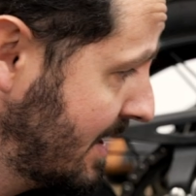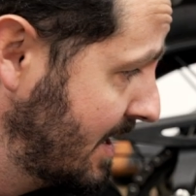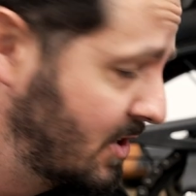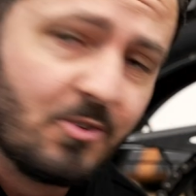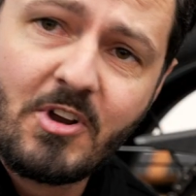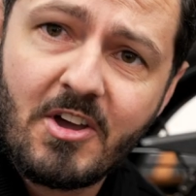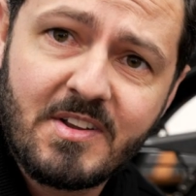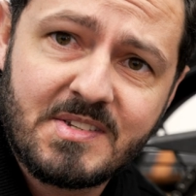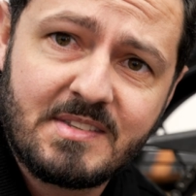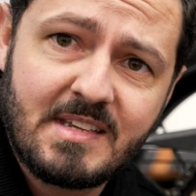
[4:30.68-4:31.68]
you'll
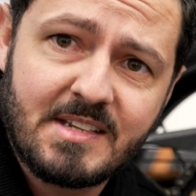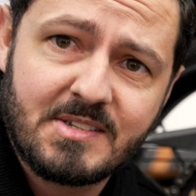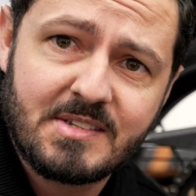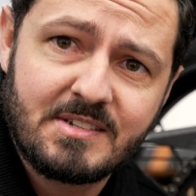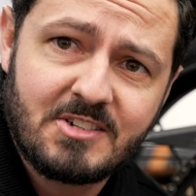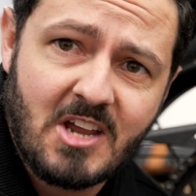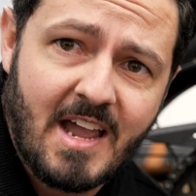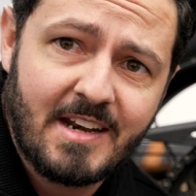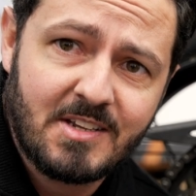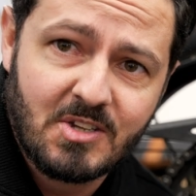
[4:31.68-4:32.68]
notice this
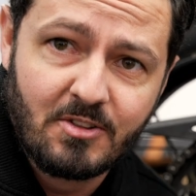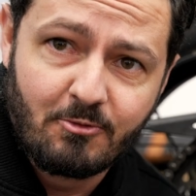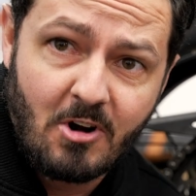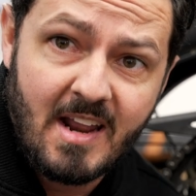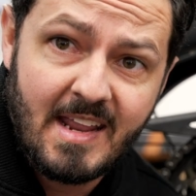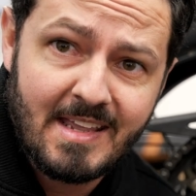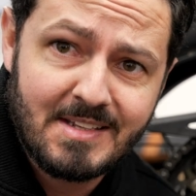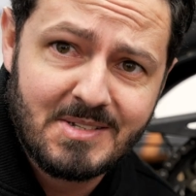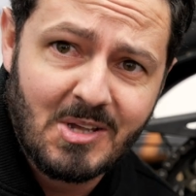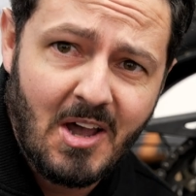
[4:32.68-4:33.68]
chain is on the right
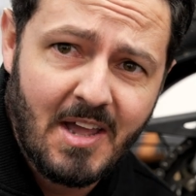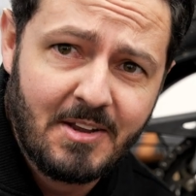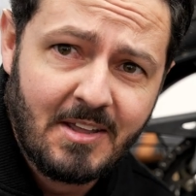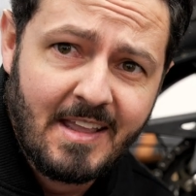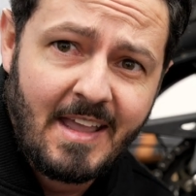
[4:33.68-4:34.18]
hand side